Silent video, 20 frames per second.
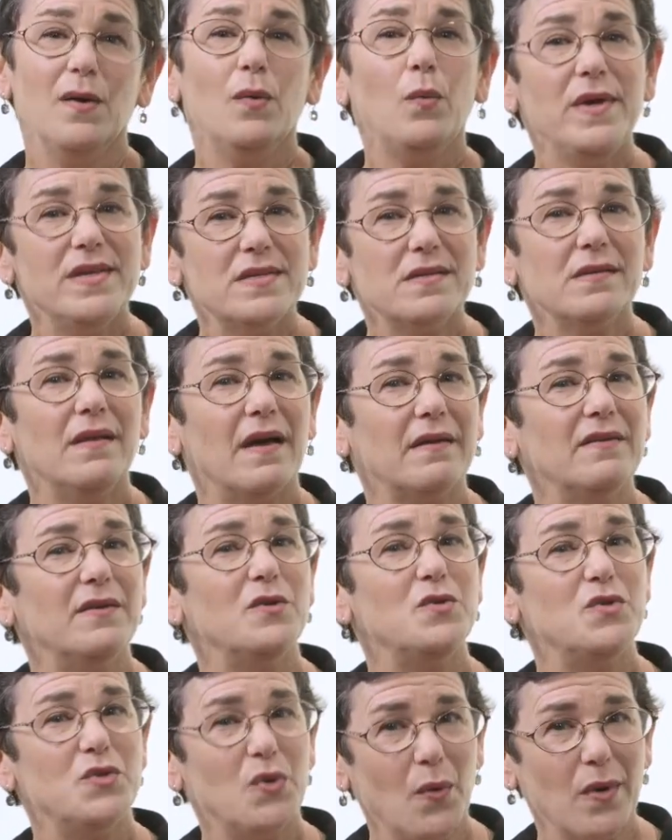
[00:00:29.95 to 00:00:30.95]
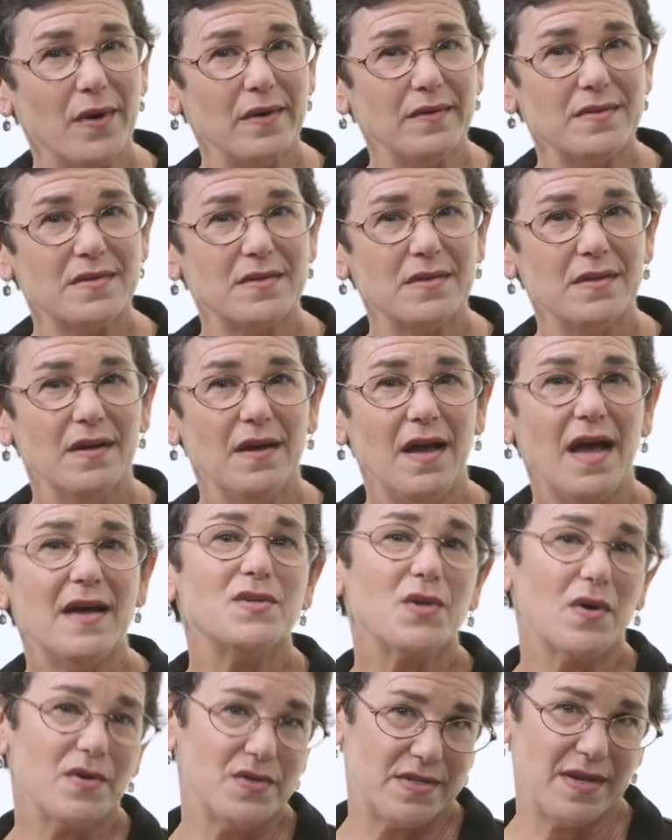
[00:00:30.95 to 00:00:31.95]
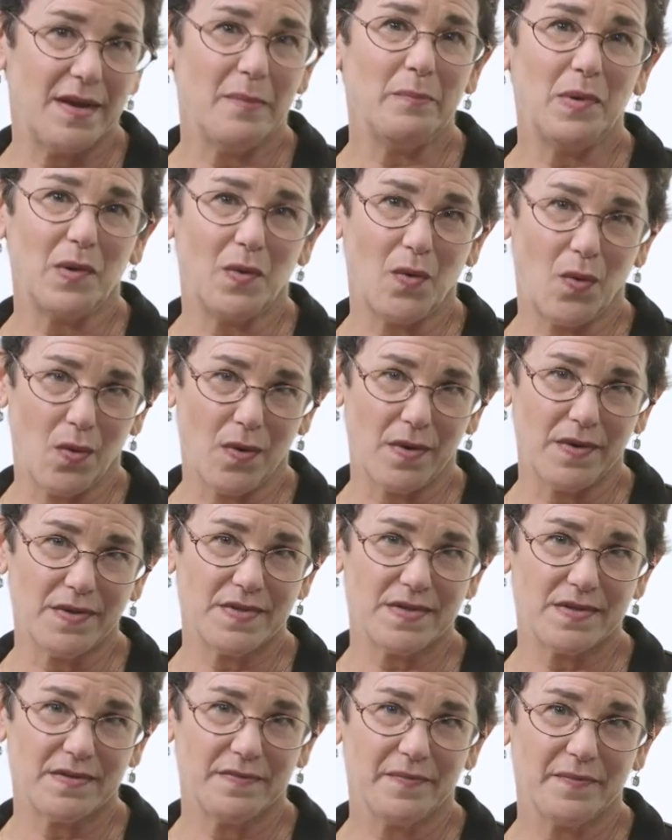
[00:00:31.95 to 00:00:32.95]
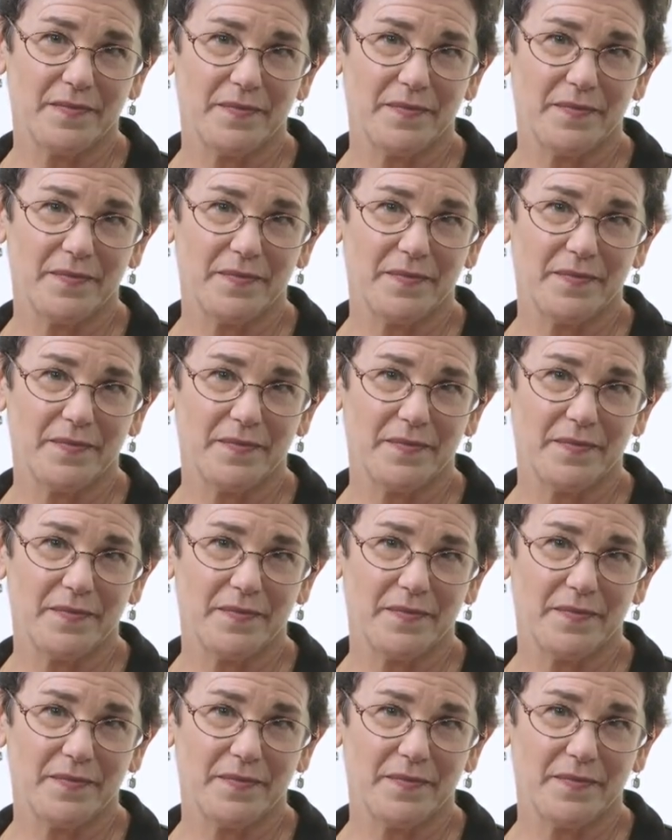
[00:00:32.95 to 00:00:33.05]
we selected torts as our sample course.